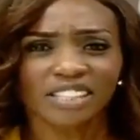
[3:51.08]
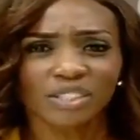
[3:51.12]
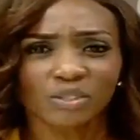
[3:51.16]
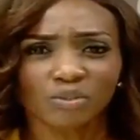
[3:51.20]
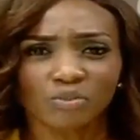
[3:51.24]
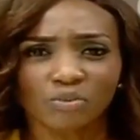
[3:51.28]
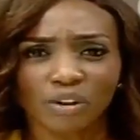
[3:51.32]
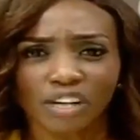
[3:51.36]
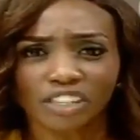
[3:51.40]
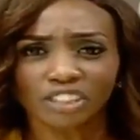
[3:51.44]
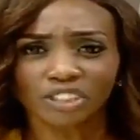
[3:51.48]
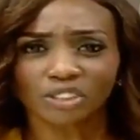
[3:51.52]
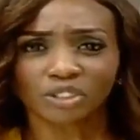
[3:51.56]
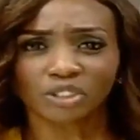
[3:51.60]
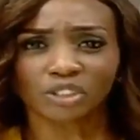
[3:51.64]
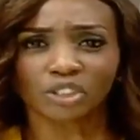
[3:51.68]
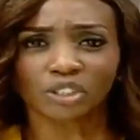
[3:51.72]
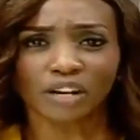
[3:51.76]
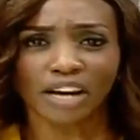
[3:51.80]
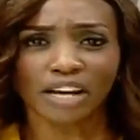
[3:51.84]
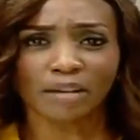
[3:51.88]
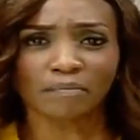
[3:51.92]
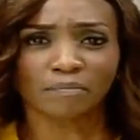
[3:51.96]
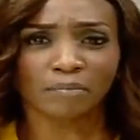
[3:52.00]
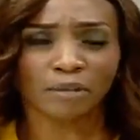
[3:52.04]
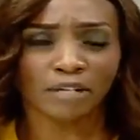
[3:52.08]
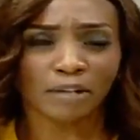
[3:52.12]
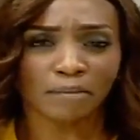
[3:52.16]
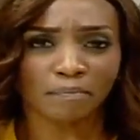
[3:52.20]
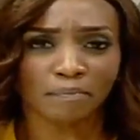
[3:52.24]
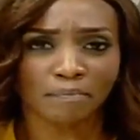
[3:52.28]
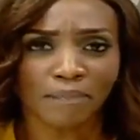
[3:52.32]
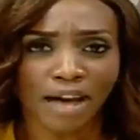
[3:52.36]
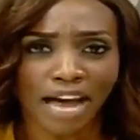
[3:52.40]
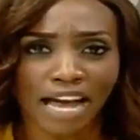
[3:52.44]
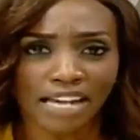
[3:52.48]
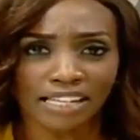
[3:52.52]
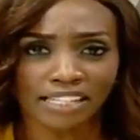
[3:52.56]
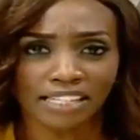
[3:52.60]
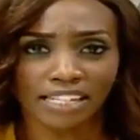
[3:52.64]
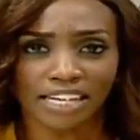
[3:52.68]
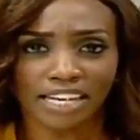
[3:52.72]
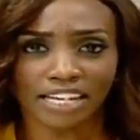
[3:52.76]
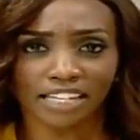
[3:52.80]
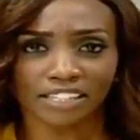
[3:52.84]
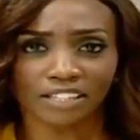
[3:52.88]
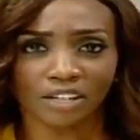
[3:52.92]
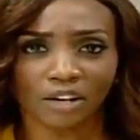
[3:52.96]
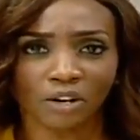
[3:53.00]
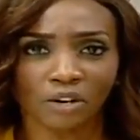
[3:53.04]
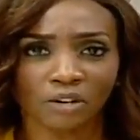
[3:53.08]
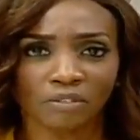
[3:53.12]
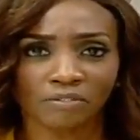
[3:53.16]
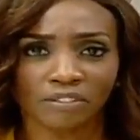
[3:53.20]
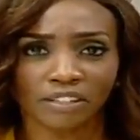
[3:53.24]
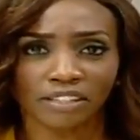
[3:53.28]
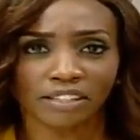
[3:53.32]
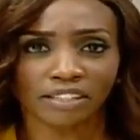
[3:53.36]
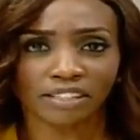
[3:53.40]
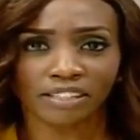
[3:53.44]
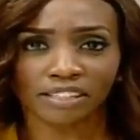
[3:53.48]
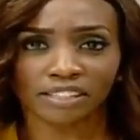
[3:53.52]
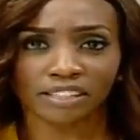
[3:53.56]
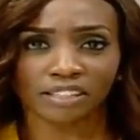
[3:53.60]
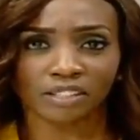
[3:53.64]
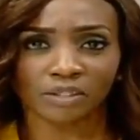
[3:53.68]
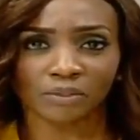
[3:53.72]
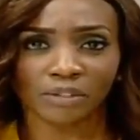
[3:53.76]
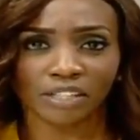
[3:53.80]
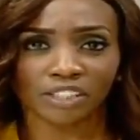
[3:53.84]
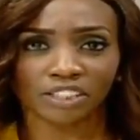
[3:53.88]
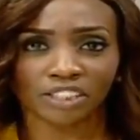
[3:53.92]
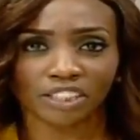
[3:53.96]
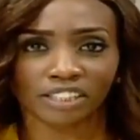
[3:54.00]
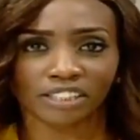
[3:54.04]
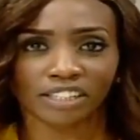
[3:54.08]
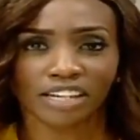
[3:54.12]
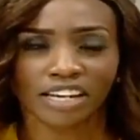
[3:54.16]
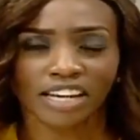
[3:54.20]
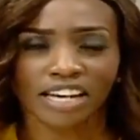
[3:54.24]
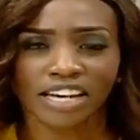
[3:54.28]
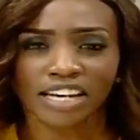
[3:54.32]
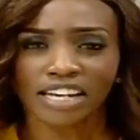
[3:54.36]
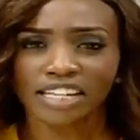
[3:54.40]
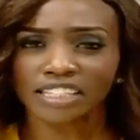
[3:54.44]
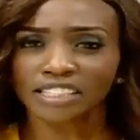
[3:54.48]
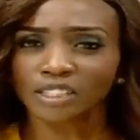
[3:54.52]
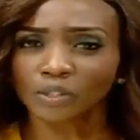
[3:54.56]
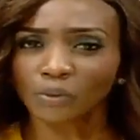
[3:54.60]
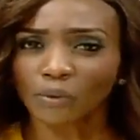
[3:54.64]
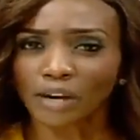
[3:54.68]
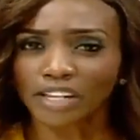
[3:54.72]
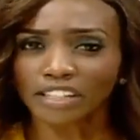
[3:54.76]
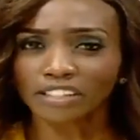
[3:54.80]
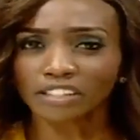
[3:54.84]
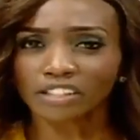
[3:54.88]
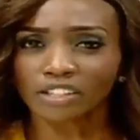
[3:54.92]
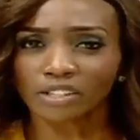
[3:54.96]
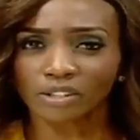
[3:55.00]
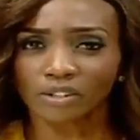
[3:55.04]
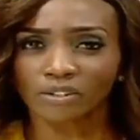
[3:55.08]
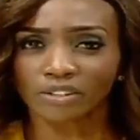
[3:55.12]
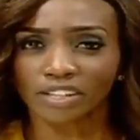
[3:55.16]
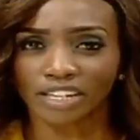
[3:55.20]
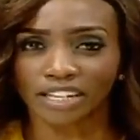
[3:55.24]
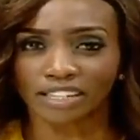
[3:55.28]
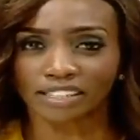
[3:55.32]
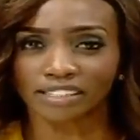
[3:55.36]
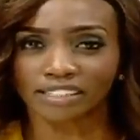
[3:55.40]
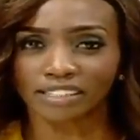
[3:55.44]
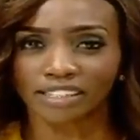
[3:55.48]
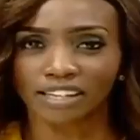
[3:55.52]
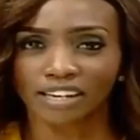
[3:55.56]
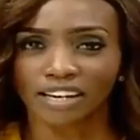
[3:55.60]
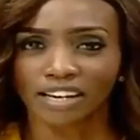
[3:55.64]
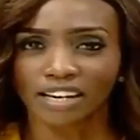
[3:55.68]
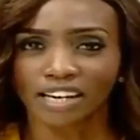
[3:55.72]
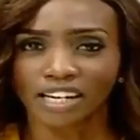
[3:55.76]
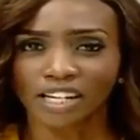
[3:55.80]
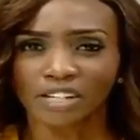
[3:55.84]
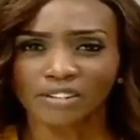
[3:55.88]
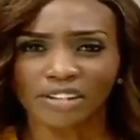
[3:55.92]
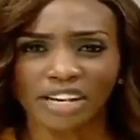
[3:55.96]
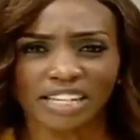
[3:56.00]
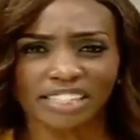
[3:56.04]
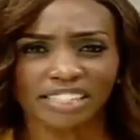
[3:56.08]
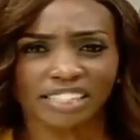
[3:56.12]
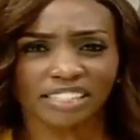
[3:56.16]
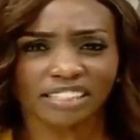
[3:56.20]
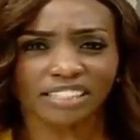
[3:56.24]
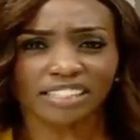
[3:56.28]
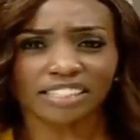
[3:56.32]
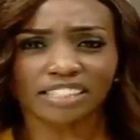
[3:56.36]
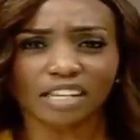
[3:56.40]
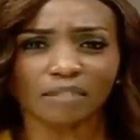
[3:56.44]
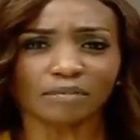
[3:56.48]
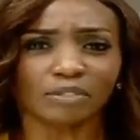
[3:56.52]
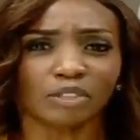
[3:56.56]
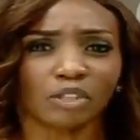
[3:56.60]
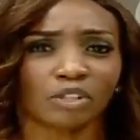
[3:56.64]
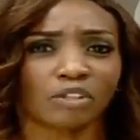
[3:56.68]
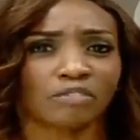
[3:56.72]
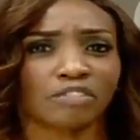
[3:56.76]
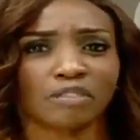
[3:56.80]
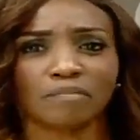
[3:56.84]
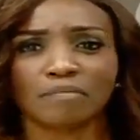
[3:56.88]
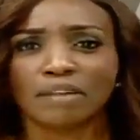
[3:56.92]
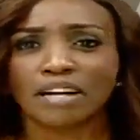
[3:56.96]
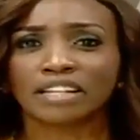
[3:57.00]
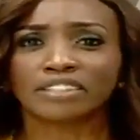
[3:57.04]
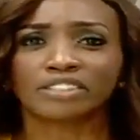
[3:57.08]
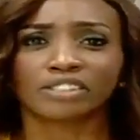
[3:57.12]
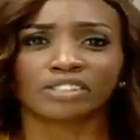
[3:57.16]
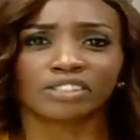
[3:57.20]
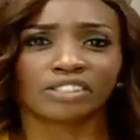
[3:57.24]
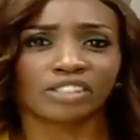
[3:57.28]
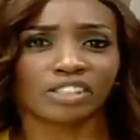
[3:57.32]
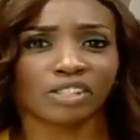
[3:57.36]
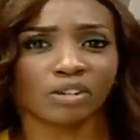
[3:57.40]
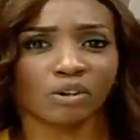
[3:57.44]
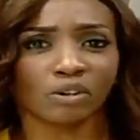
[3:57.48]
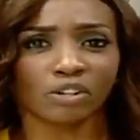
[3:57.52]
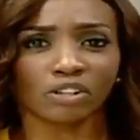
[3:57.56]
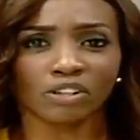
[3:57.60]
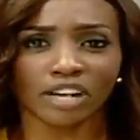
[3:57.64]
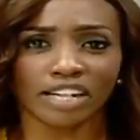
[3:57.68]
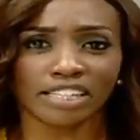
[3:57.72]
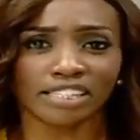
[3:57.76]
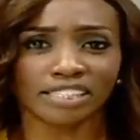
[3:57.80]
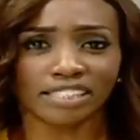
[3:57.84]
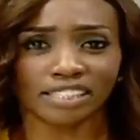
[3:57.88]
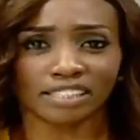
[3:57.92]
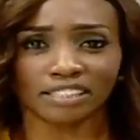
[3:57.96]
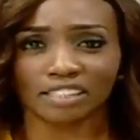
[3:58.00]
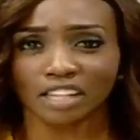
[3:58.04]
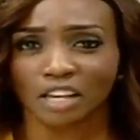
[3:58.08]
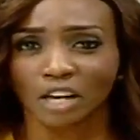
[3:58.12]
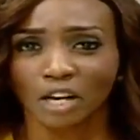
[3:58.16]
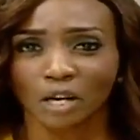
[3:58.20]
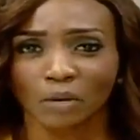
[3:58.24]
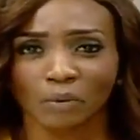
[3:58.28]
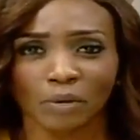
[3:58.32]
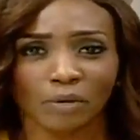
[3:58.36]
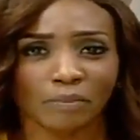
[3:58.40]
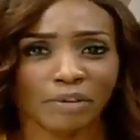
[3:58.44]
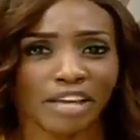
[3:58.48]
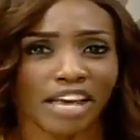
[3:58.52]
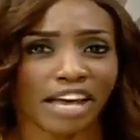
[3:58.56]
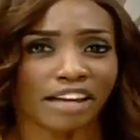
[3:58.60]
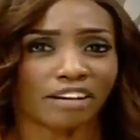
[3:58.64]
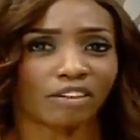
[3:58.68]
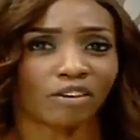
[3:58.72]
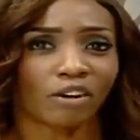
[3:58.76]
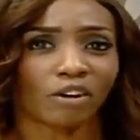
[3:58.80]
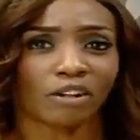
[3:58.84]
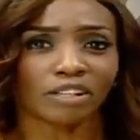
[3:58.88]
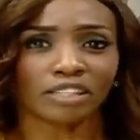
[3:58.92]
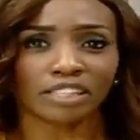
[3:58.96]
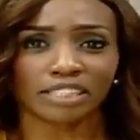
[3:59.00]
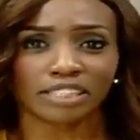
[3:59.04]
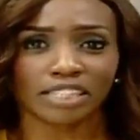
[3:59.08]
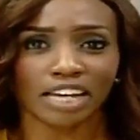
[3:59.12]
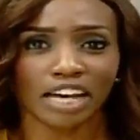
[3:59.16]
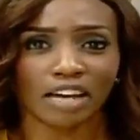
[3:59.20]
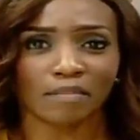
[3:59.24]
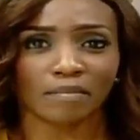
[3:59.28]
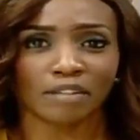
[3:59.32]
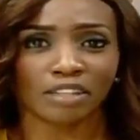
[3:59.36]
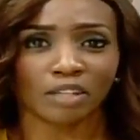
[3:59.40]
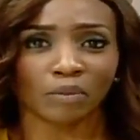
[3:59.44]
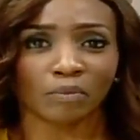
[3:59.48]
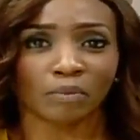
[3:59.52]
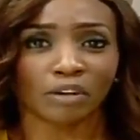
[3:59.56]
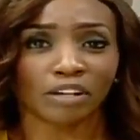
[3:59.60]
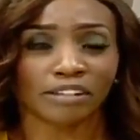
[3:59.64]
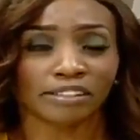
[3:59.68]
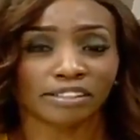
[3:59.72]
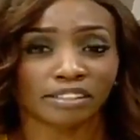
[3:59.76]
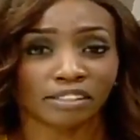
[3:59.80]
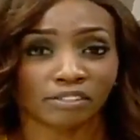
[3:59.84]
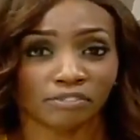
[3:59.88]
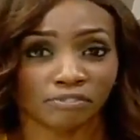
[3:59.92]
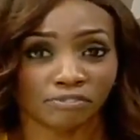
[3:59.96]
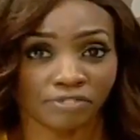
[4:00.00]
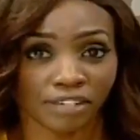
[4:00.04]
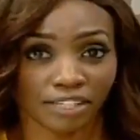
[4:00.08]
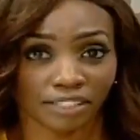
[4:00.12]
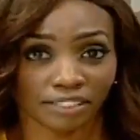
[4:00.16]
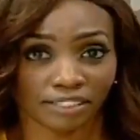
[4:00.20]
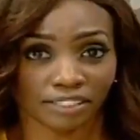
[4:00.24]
This rush to try and put a band aid over this situation is quite curious, creating some sort of emergency or crisis when we had all the time in the world to